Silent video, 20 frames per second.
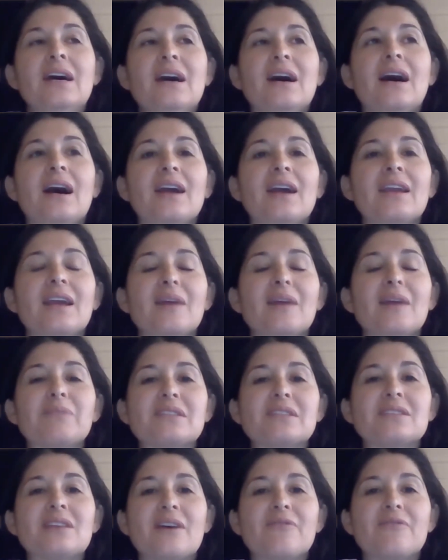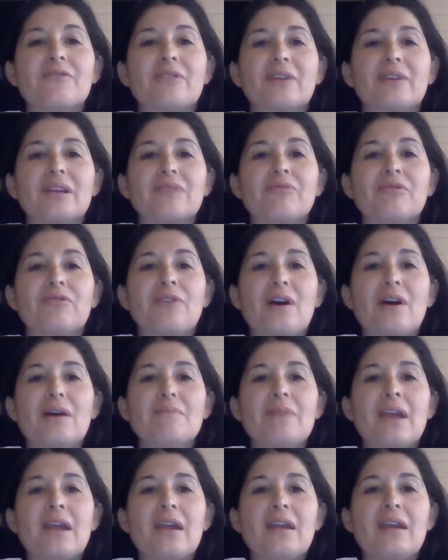I had been suffering
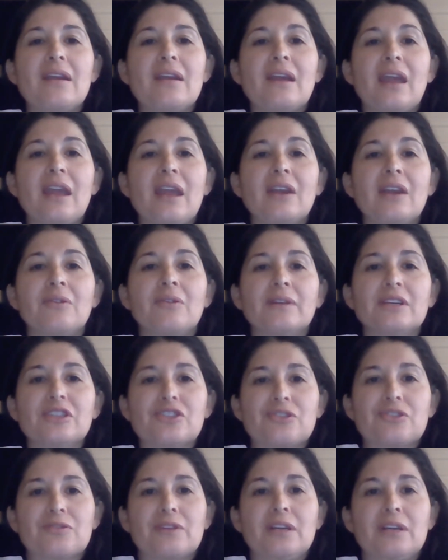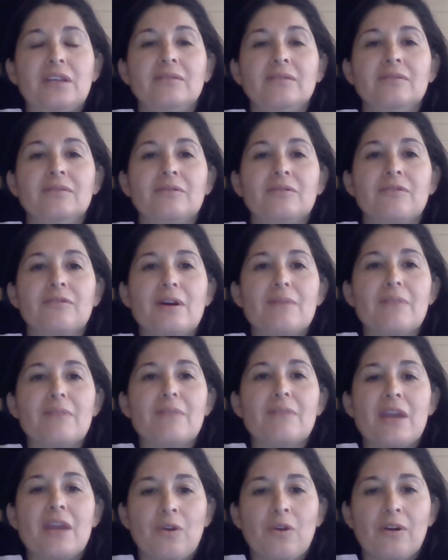from a ankle injury from
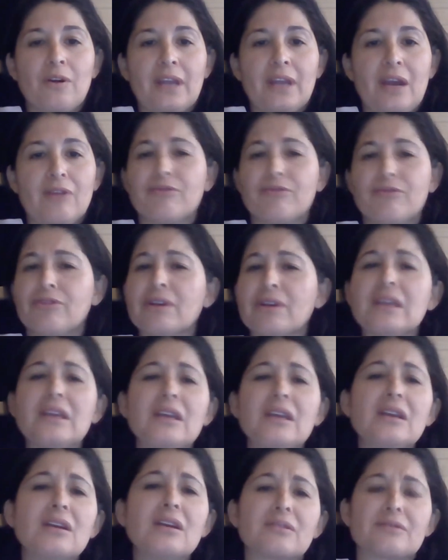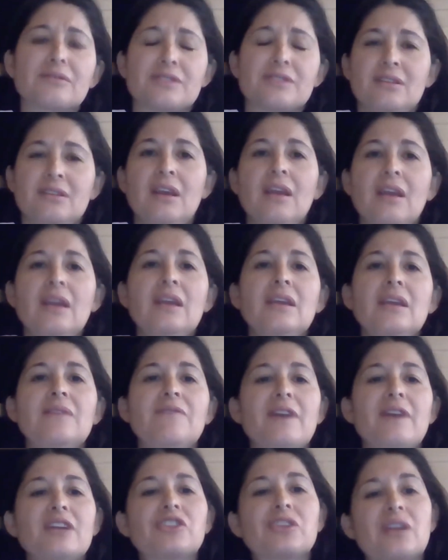a workout for years.
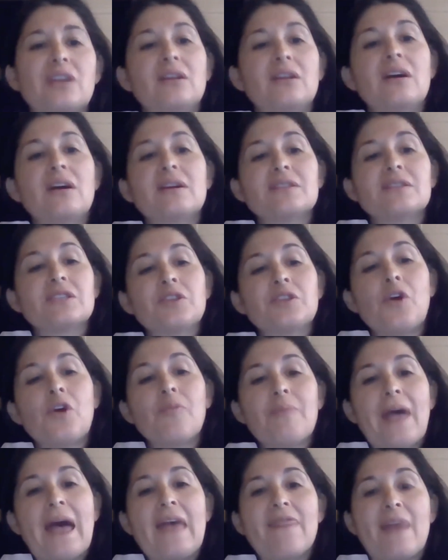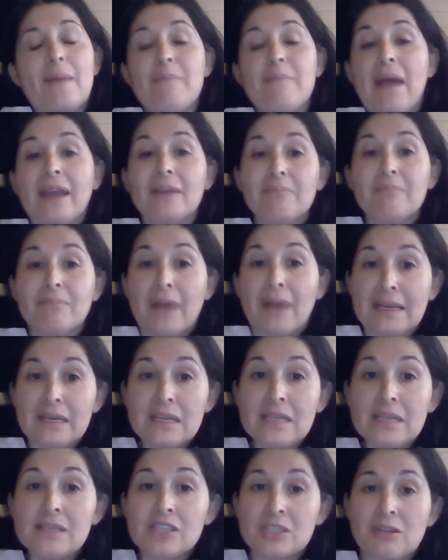Eventually, it got so bad that my, my
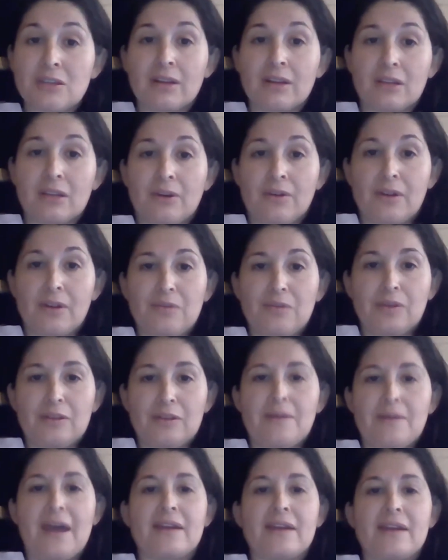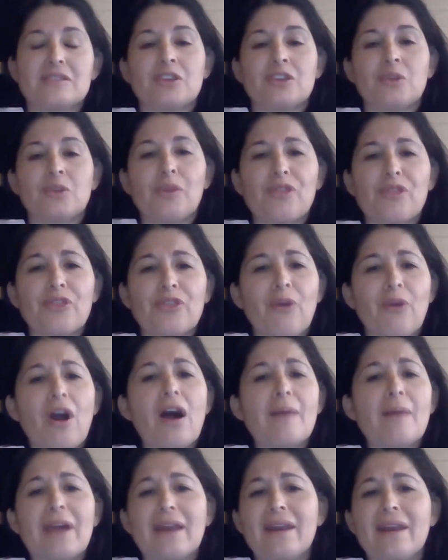knee started hurting really bad, and so it would
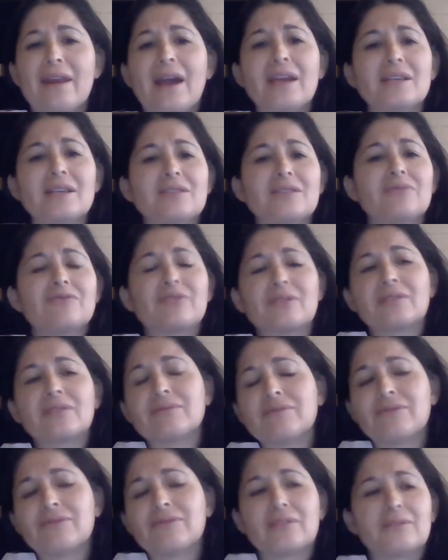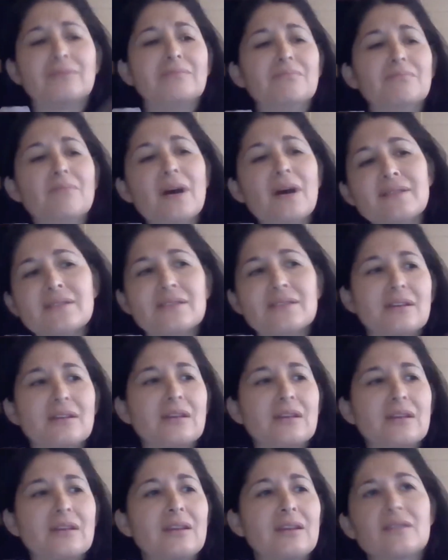throb at night for, for months
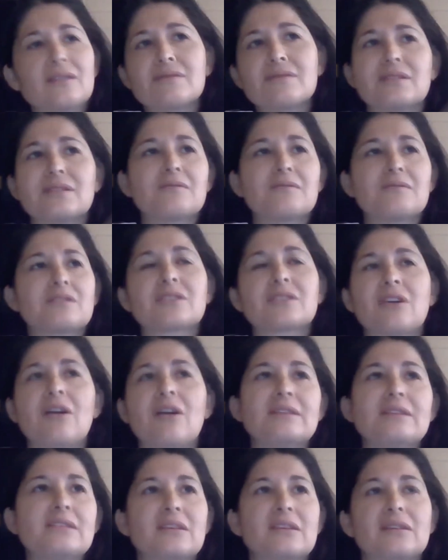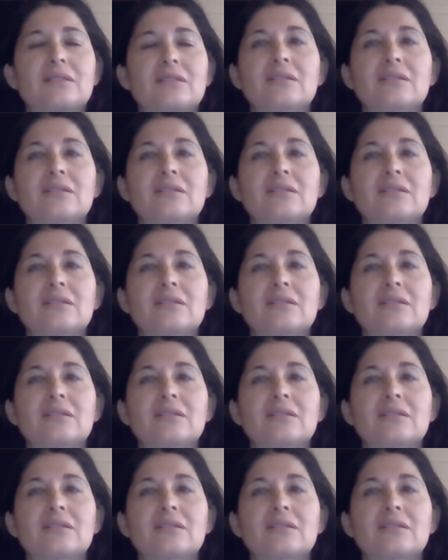and years, and it was just constant.